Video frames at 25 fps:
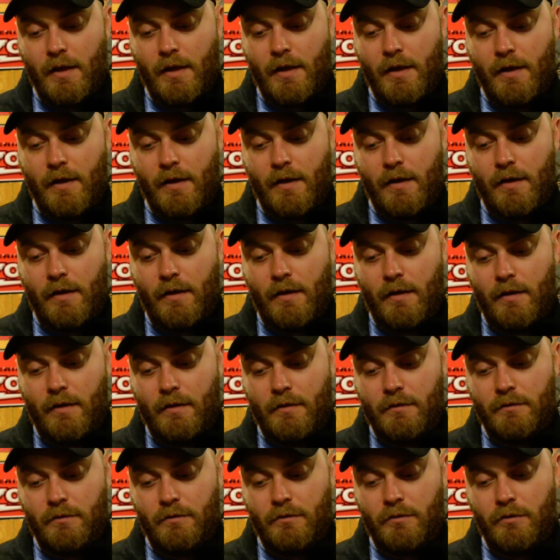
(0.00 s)

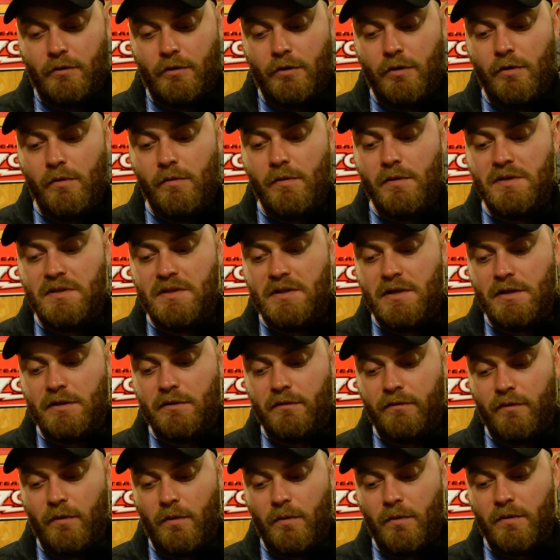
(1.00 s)
Who is
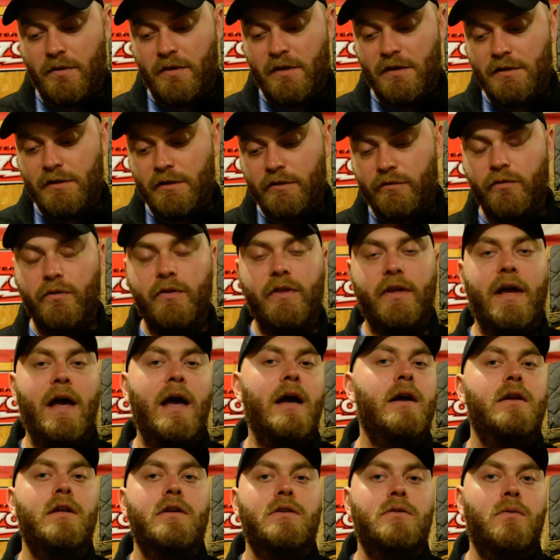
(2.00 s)
this for? This is for the
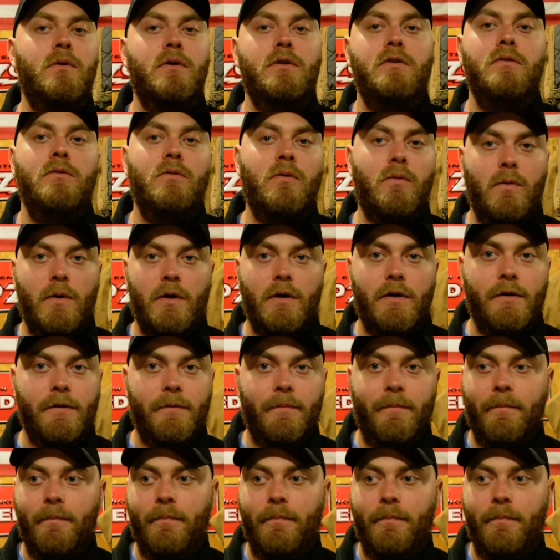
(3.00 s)
guy who doesn't want to do the work.